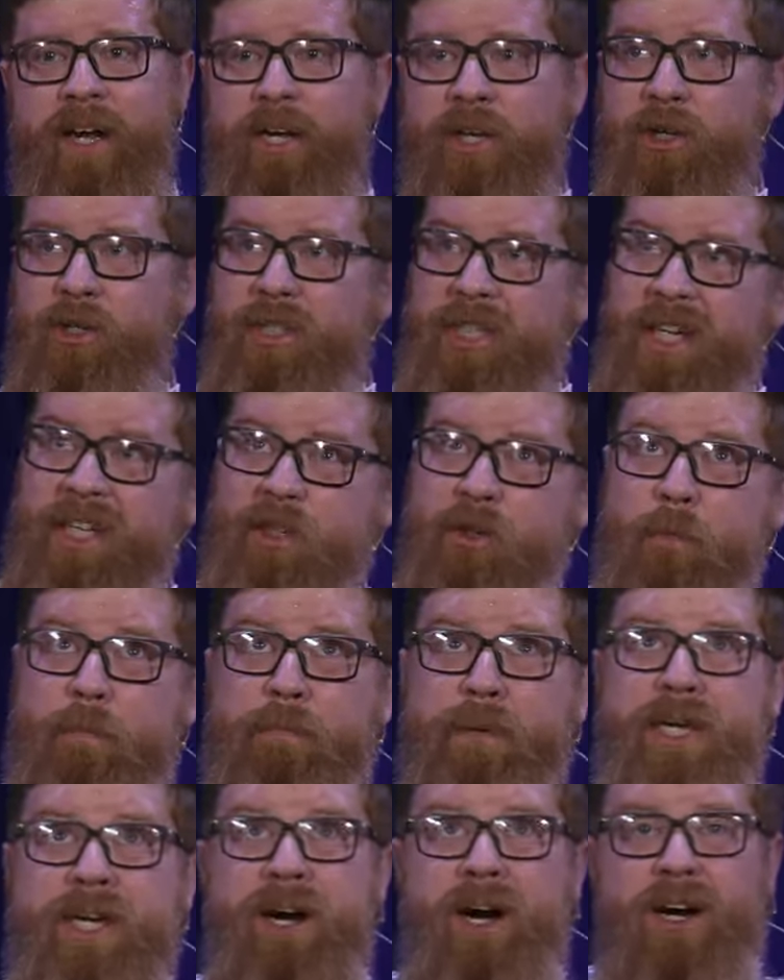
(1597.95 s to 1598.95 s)
You said you'll
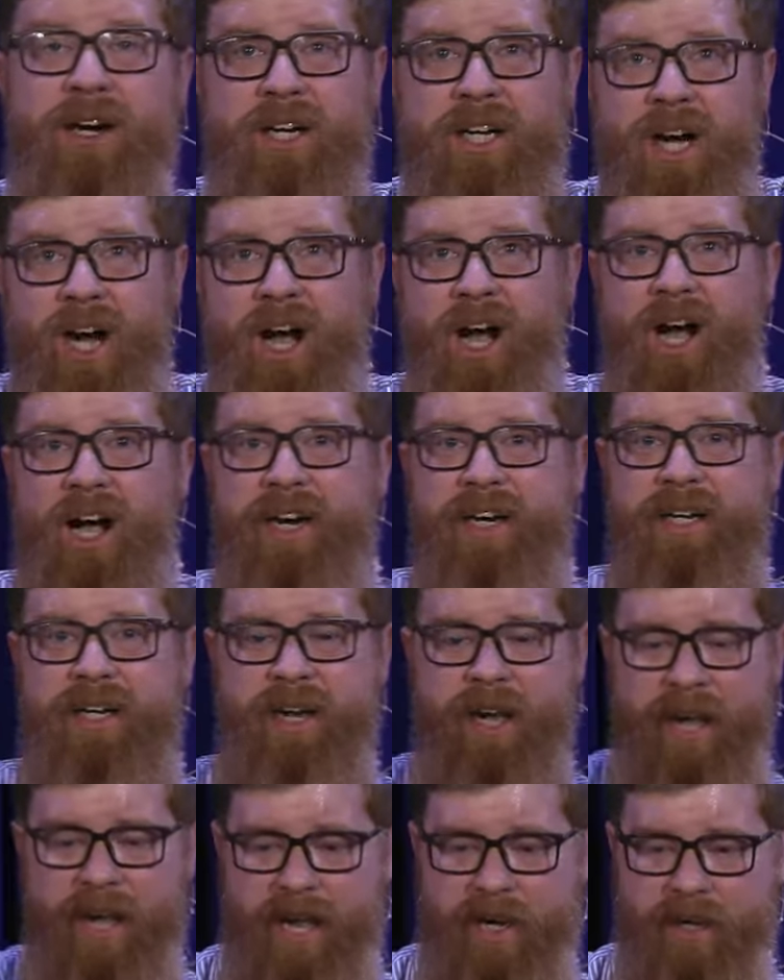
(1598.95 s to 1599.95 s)
be our God and,
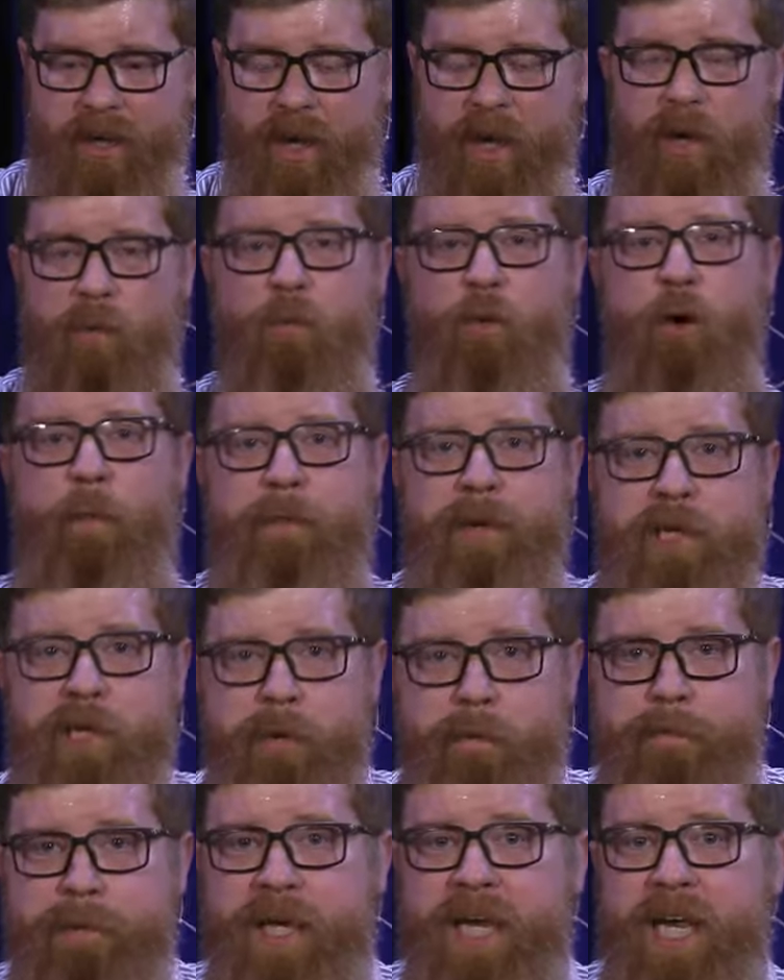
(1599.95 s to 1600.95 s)
and, and we'll be
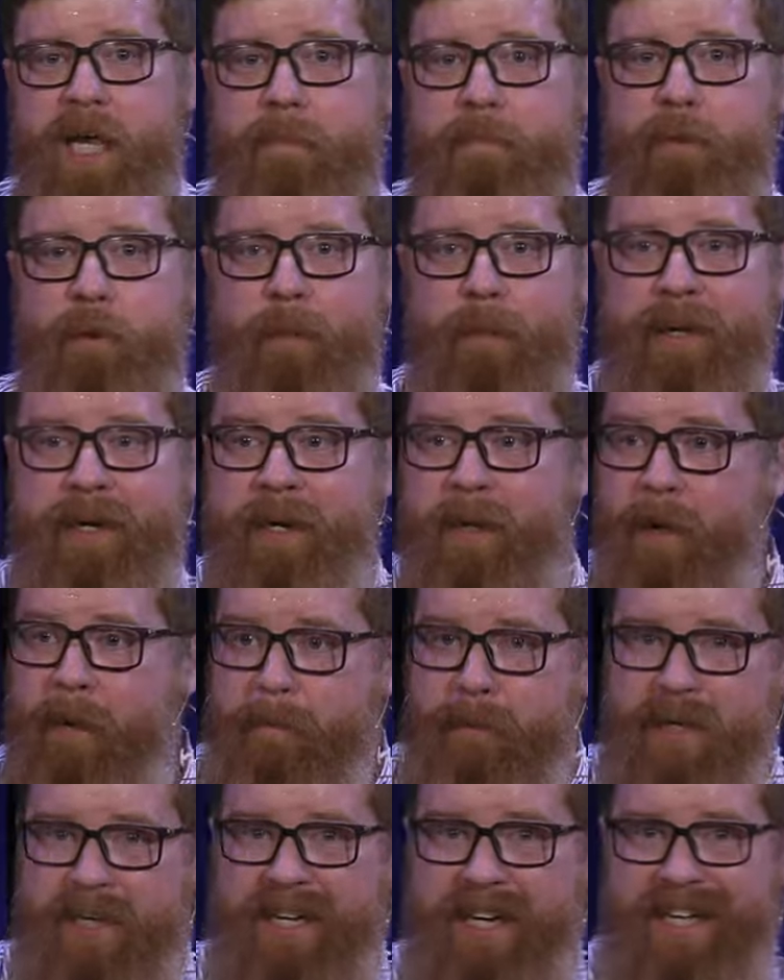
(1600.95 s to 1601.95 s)
your people, but,
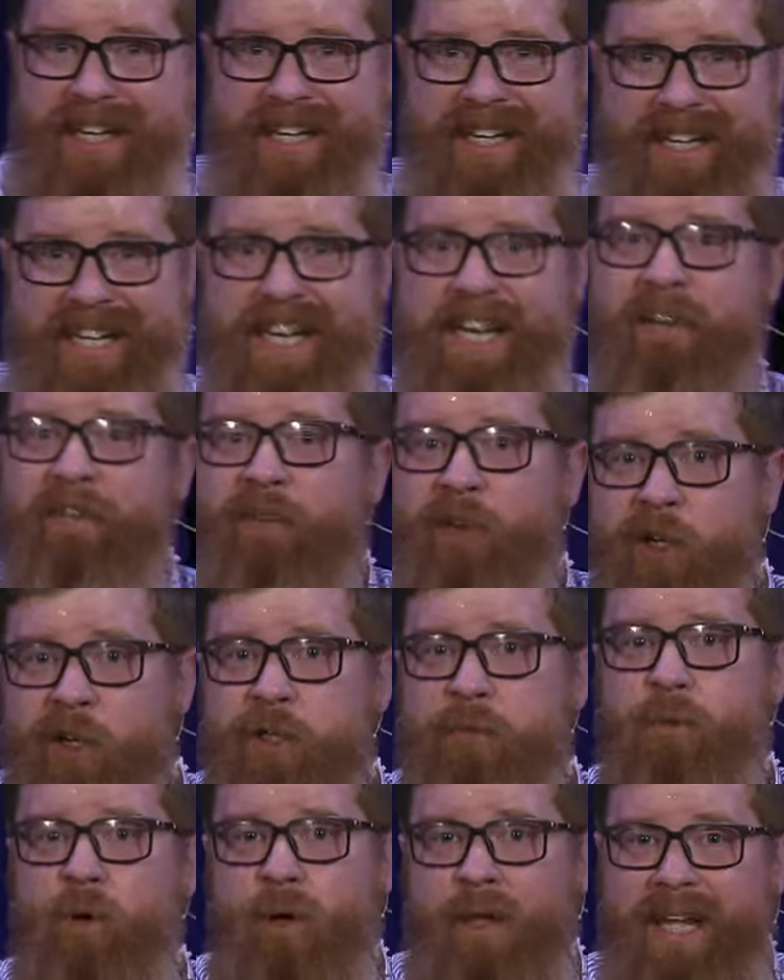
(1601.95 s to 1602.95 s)
but he
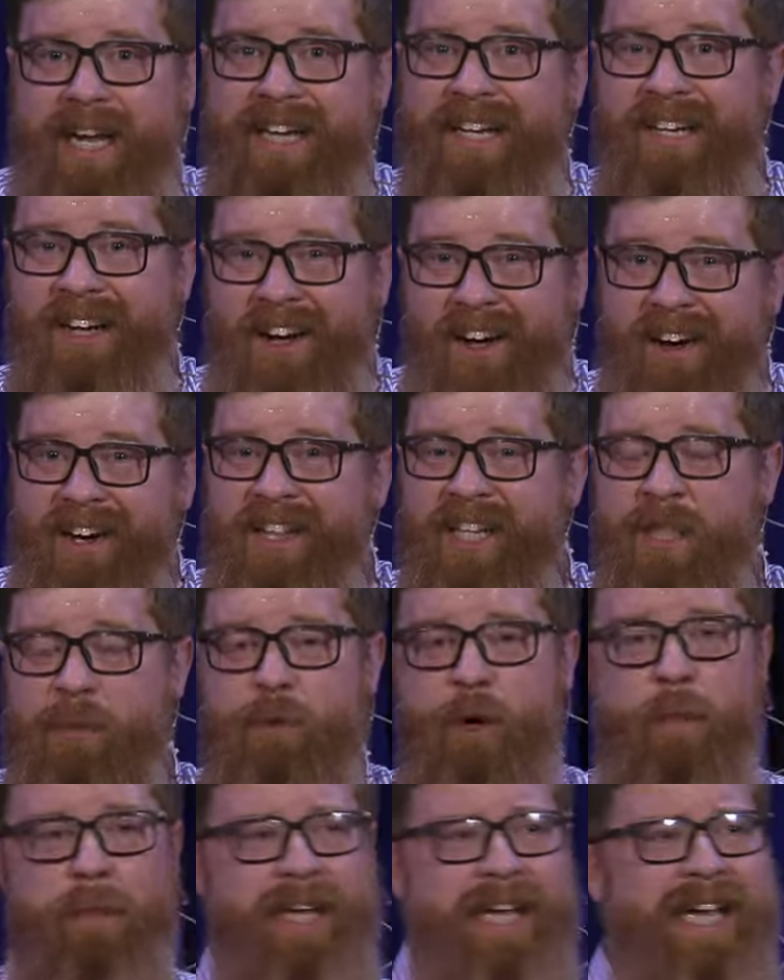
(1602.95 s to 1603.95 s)
feels more like God in this
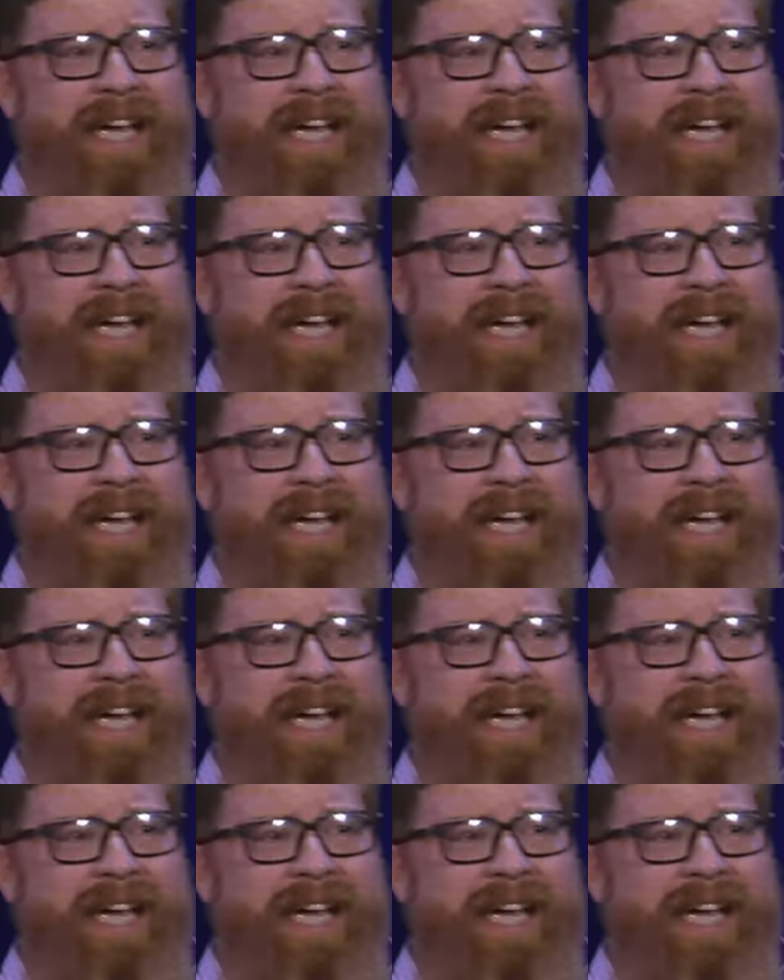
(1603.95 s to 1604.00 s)
moment.